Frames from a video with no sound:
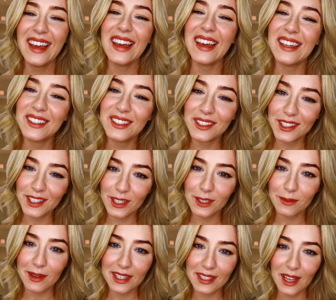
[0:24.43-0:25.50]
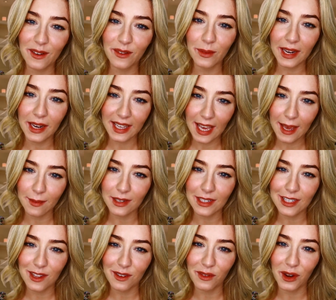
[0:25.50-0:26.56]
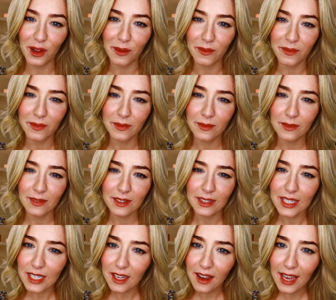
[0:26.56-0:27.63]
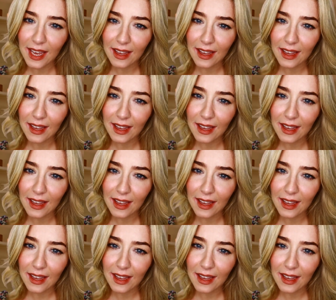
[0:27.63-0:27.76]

introduced myself when I came into the room. Did I?